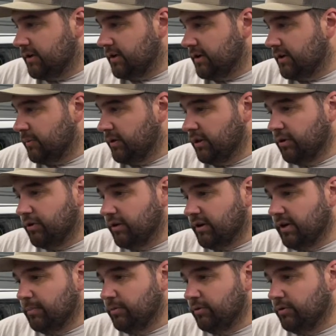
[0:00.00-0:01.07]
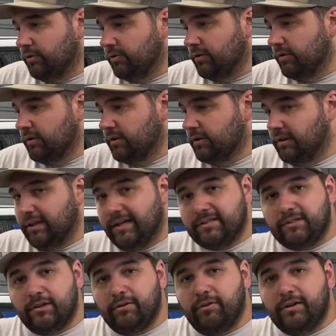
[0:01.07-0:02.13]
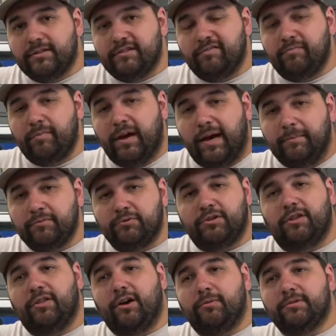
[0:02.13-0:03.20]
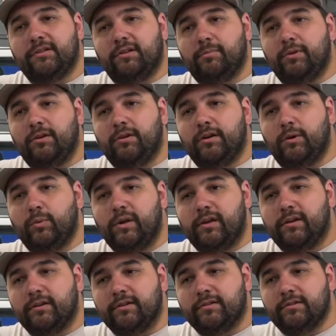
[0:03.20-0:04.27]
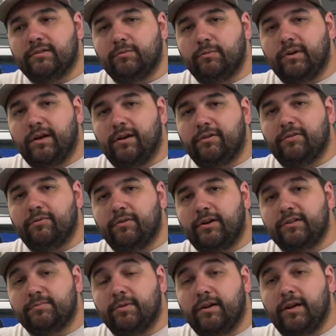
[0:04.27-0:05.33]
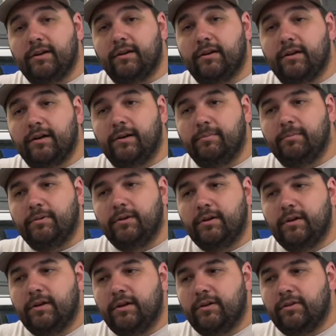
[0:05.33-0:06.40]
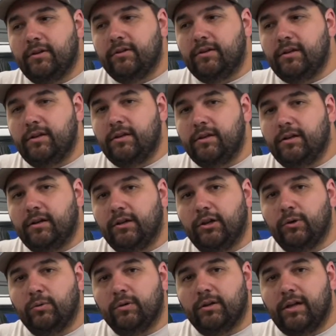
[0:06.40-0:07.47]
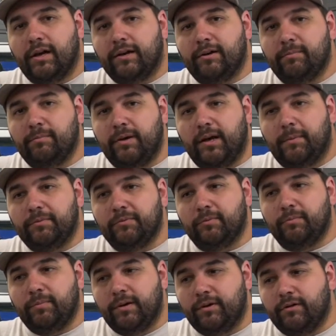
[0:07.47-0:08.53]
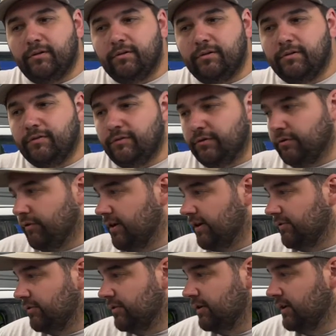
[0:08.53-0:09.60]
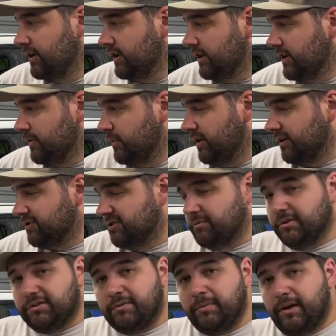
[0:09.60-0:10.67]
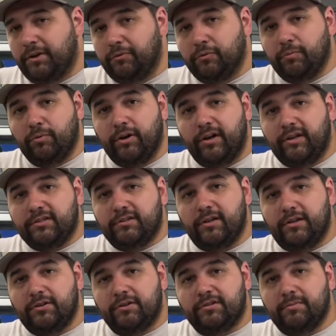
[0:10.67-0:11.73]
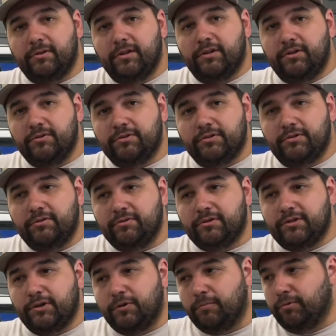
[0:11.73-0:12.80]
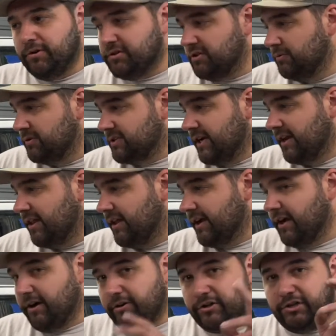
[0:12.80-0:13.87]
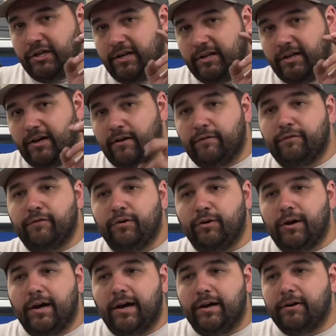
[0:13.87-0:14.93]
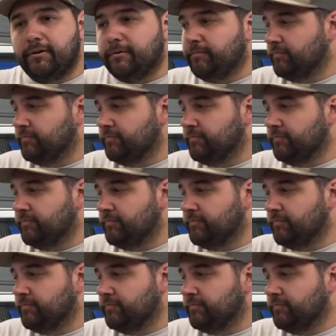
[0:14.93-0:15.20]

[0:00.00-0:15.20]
we loaded a couple less aggressive maps, which I thought was going to be a weakness when we got to the race, but ended up that the lower lockup maps were better for gravel. We also switched to manual brakes, so that took some getting used to. So Bristol was kind of like our shakedown for Ohio,